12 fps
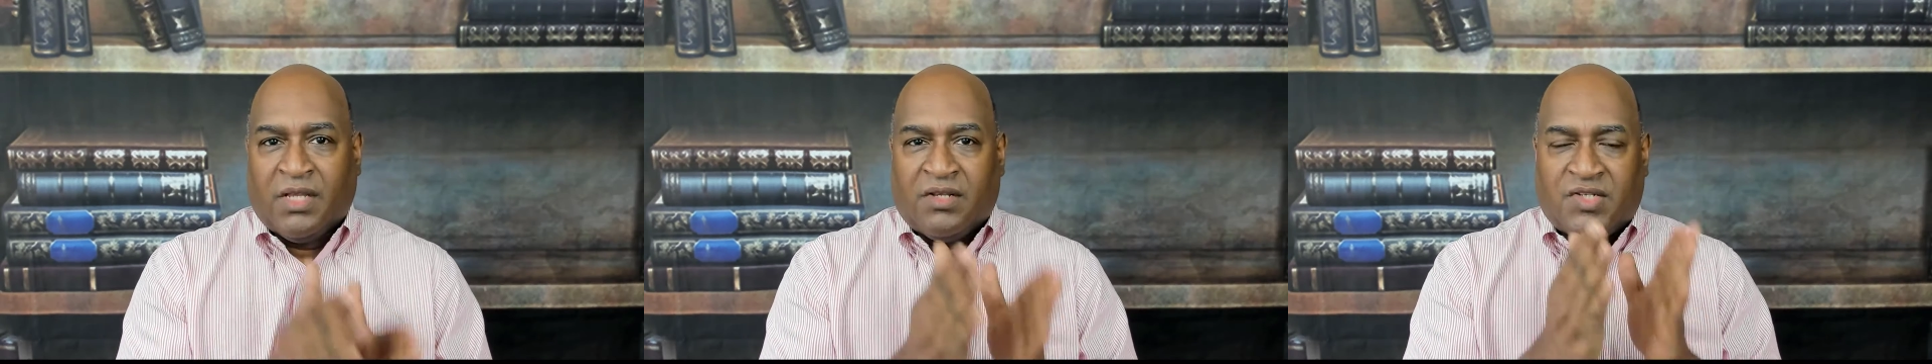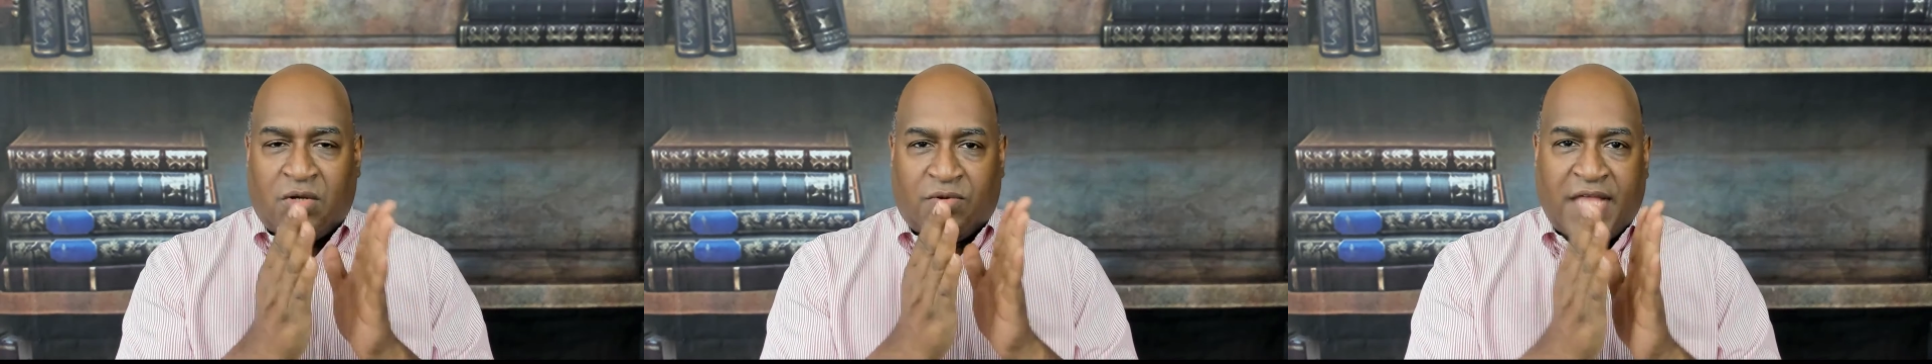
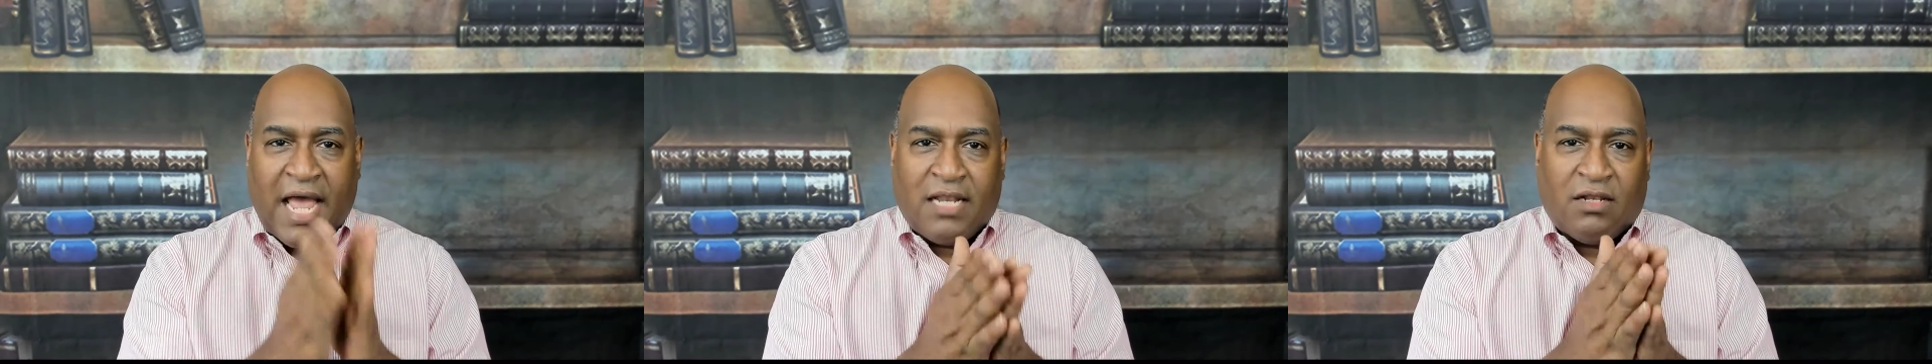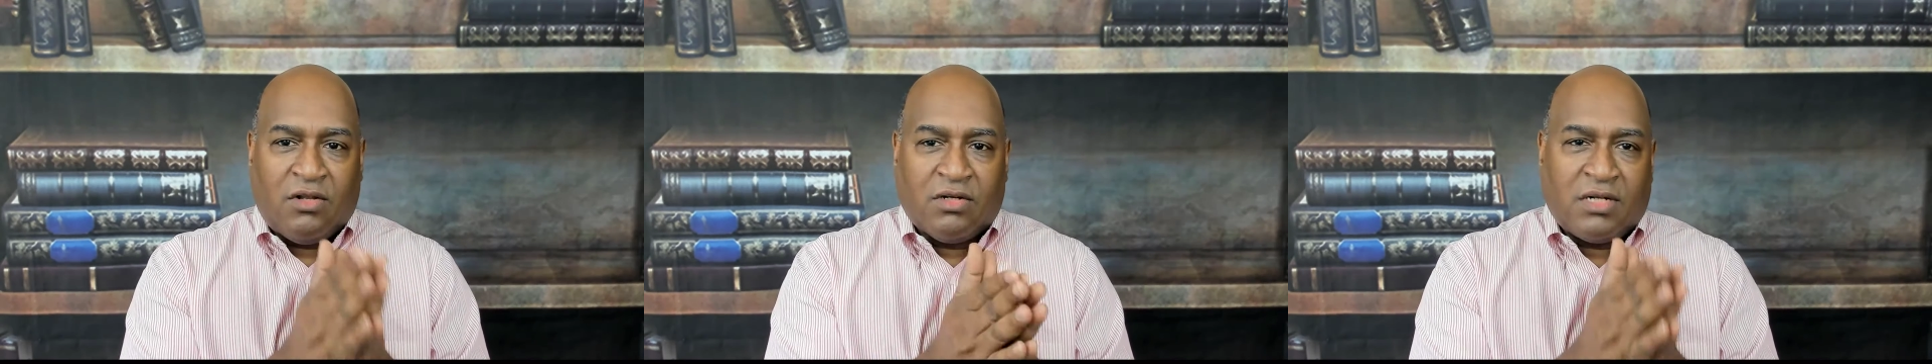So
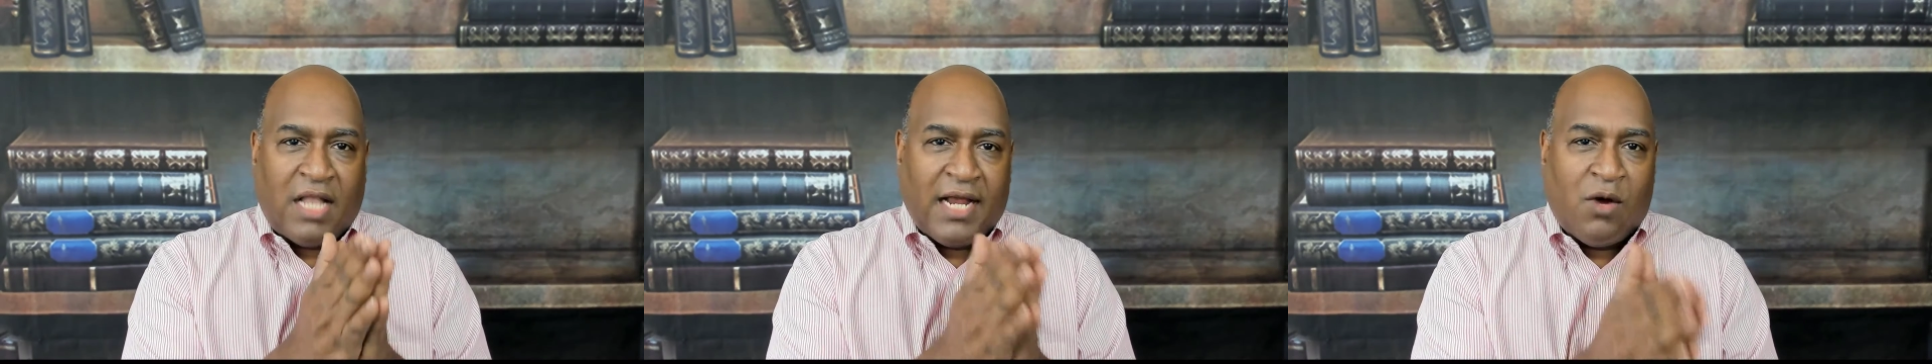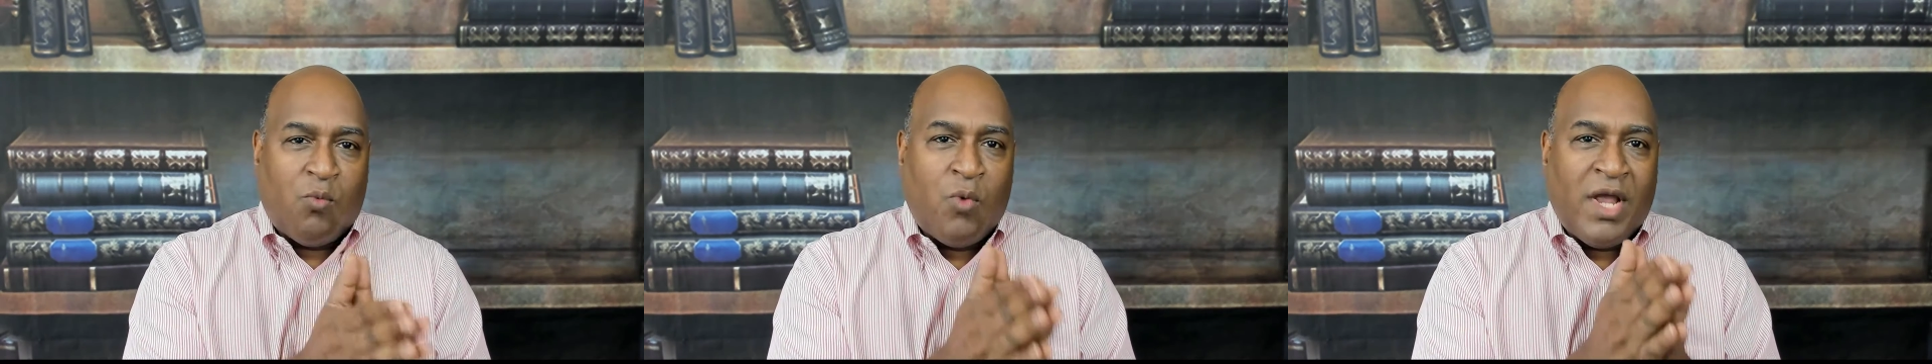that looked
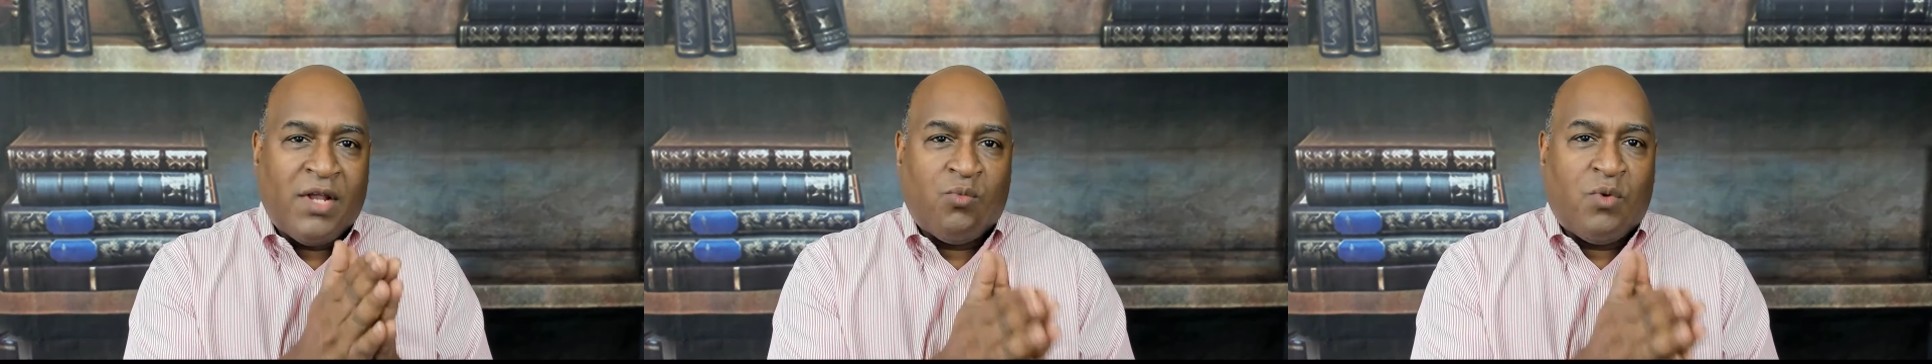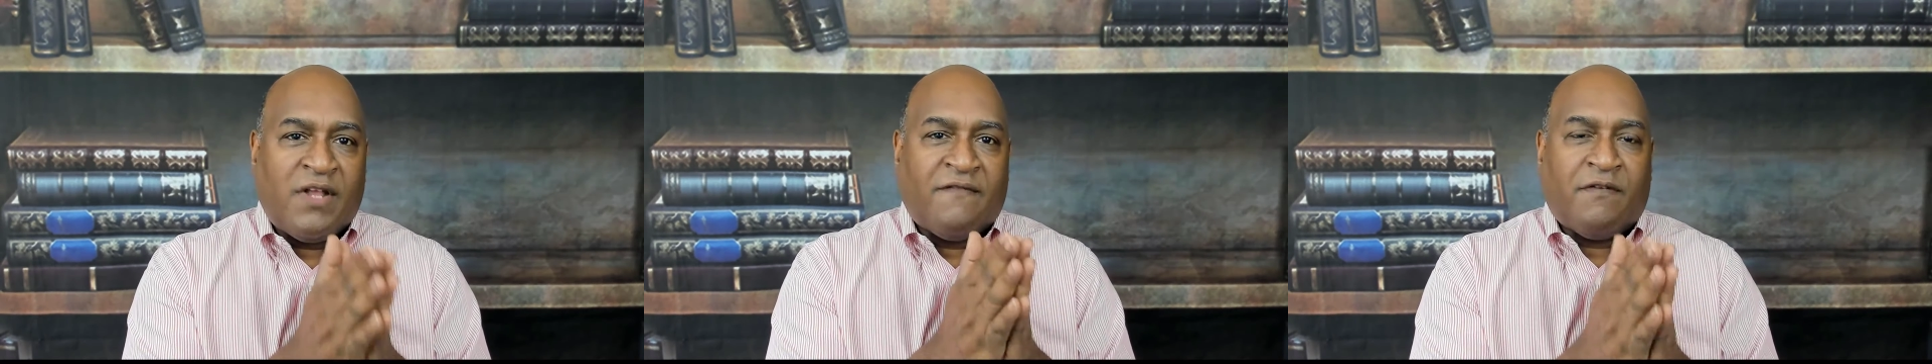like a
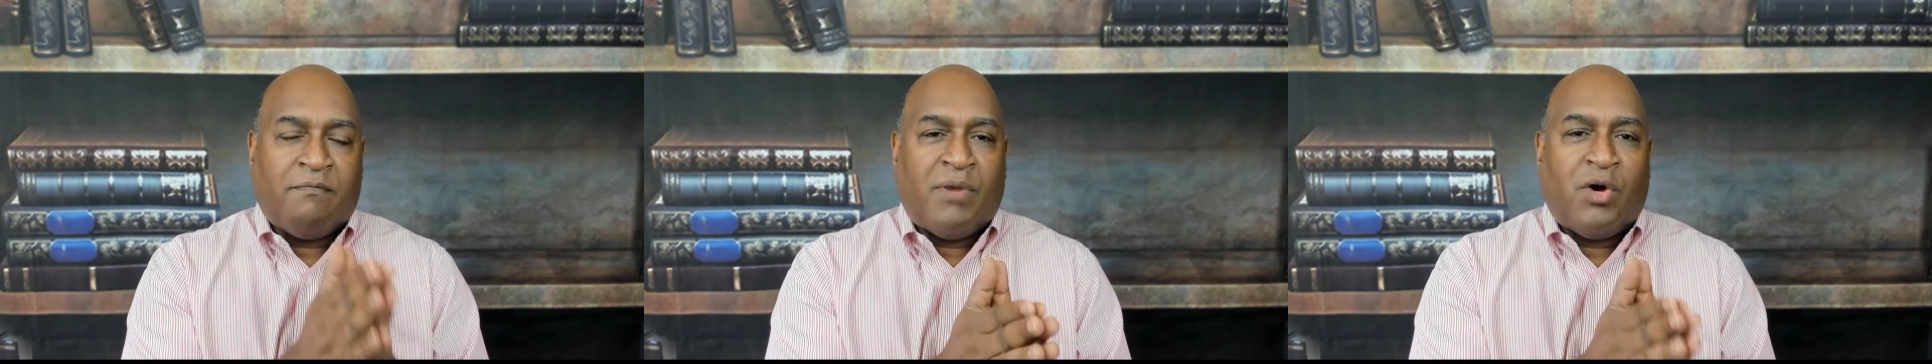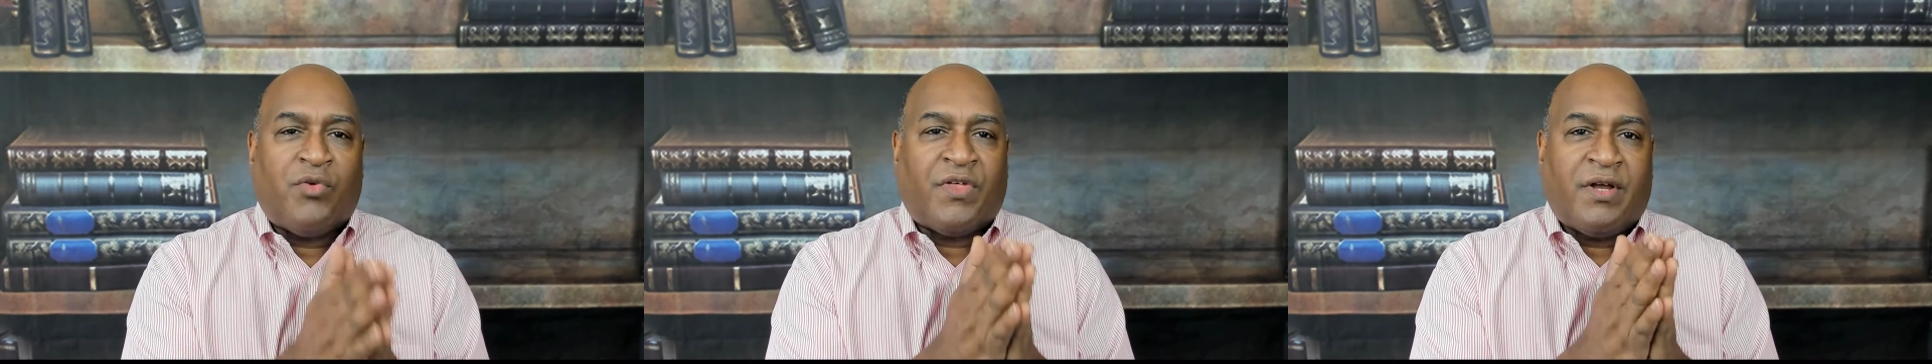win-win for
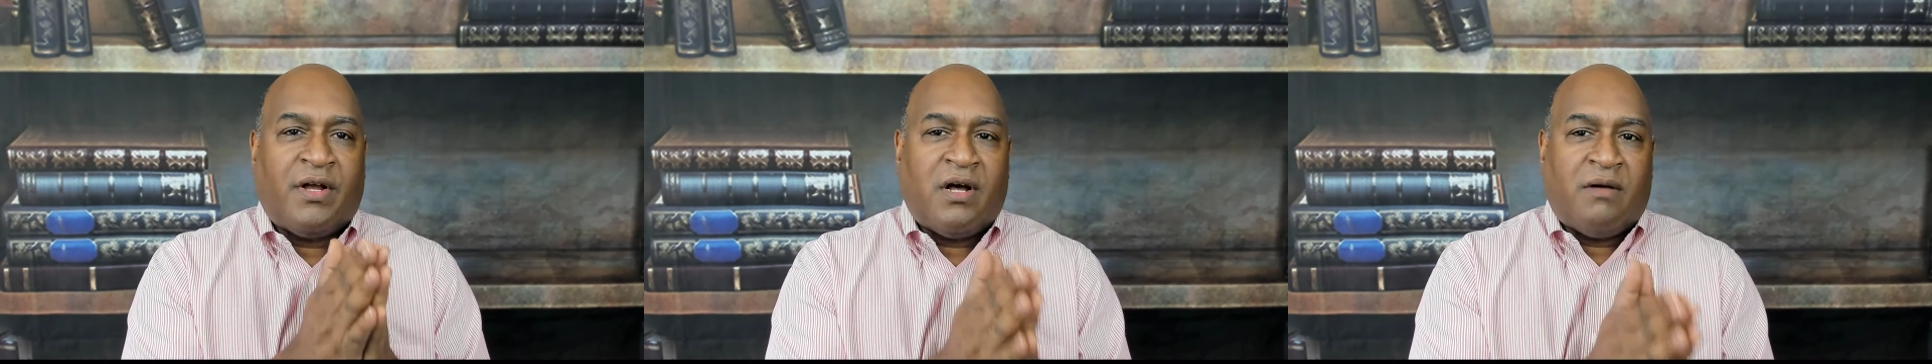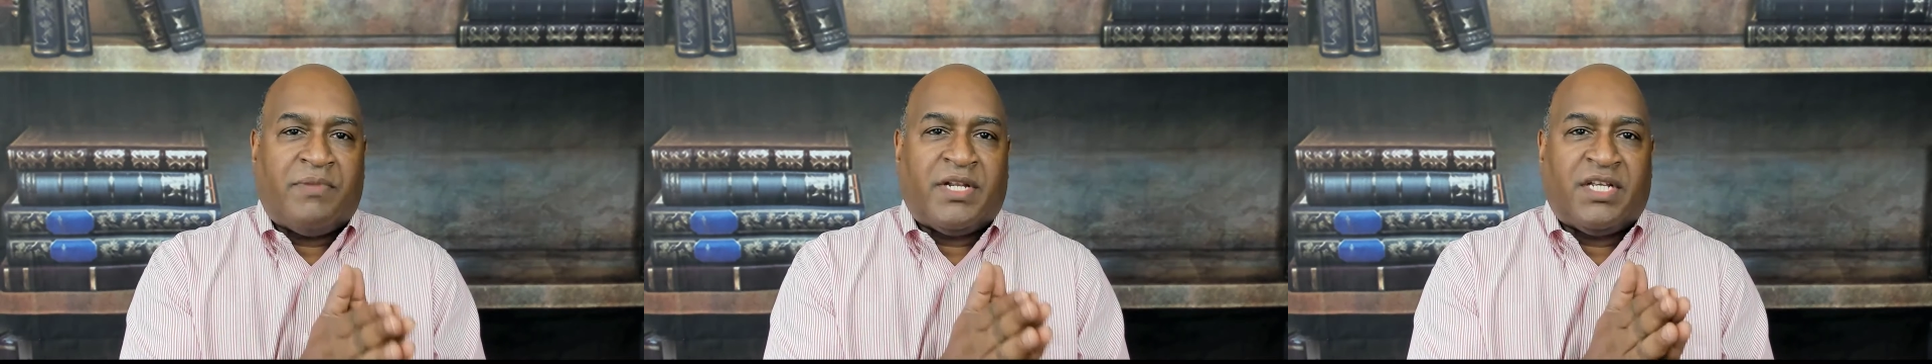both
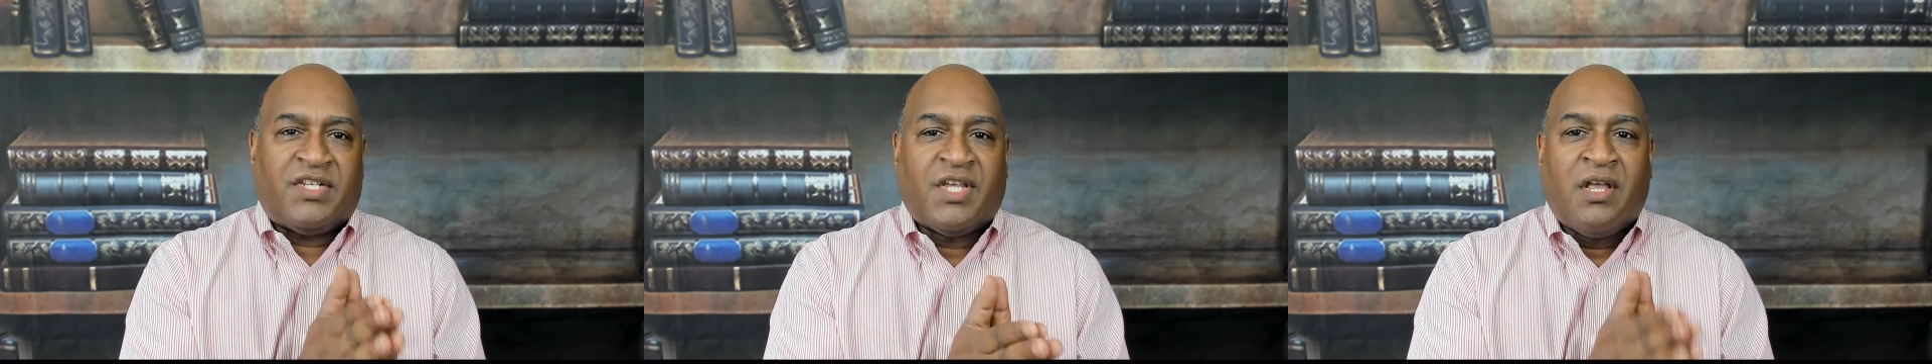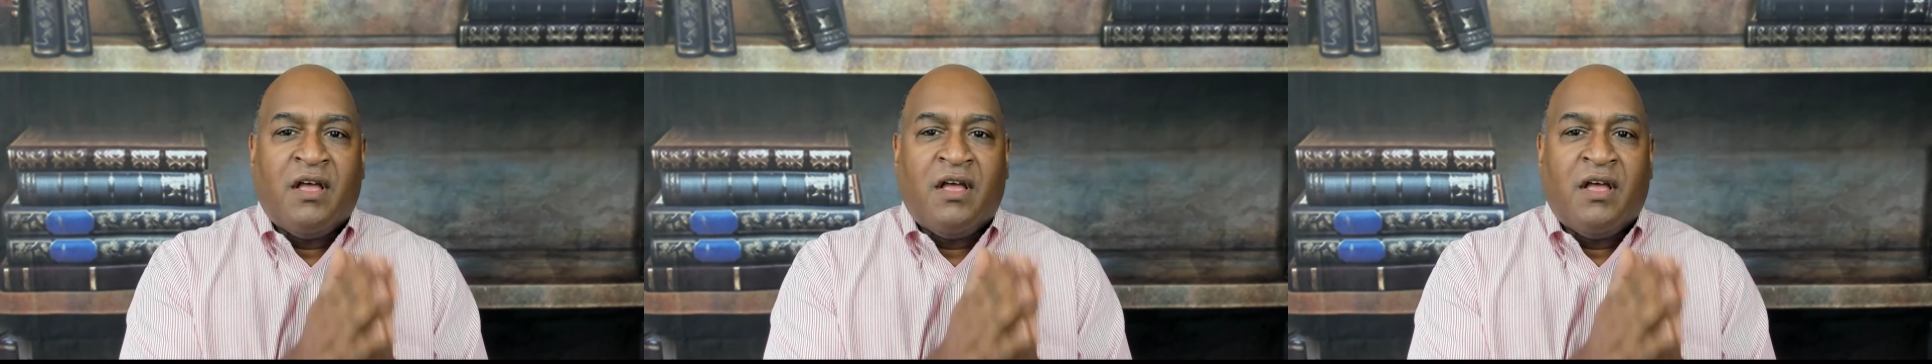companies.